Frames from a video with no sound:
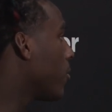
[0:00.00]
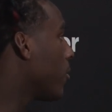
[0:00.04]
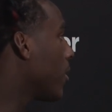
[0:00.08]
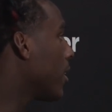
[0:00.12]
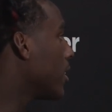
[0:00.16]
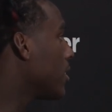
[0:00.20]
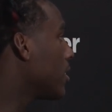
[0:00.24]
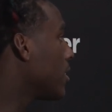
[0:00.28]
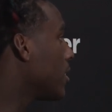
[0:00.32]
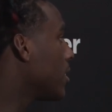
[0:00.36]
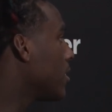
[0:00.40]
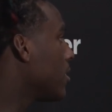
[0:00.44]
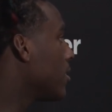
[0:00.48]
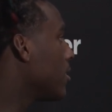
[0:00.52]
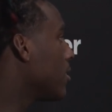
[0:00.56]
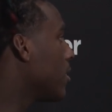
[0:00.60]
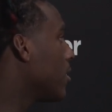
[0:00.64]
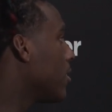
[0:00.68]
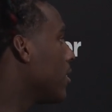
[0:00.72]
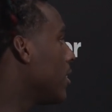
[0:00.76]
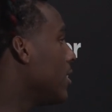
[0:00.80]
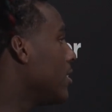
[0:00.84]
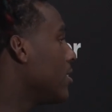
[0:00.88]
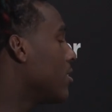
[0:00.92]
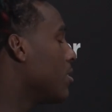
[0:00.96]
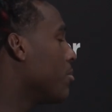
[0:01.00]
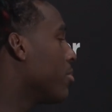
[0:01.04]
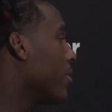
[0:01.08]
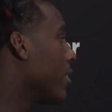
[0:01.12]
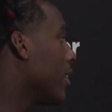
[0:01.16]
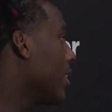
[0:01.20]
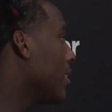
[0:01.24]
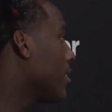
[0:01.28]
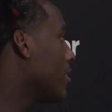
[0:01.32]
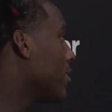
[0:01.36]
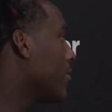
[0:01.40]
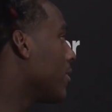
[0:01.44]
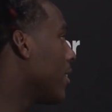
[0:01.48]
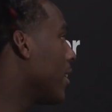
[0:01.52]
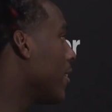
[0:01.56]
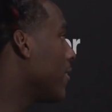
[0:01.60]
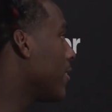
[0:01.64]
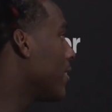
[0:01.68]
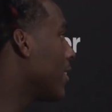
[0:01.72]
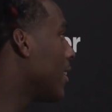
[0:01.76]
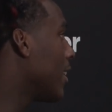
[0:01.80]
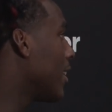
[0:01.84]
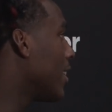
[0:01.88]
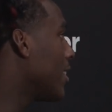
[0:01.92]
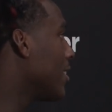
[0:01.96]
questions, you know, he's the brains of
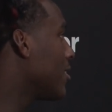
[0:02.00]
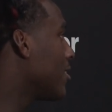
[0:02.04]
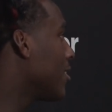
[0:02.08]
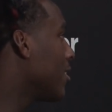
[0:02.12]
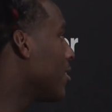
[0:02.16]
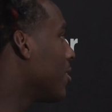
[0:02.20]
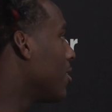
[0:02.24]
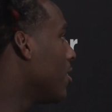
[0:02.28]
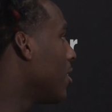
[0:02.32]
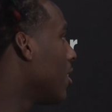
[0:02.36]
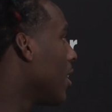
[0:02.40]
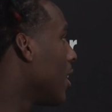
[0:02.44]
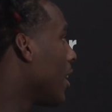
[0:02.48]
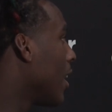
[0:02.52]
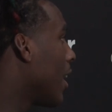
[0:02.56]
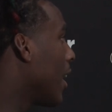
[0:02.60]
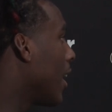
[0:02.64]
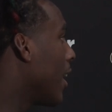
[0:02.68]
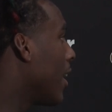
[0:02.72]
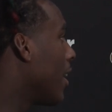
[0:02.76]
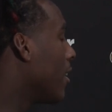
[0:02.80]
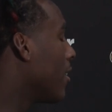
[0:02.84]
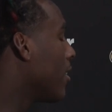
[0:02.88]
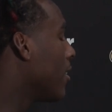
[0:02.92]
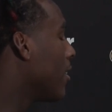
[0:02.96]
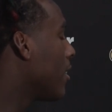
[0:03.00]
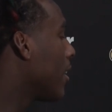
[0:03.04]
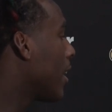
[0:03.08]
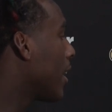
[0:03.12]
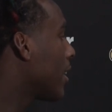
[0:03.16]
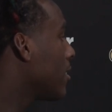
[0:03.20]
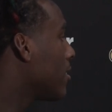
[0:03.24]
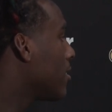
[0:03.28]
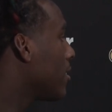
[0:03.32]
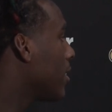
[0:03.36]
everything. So, and like you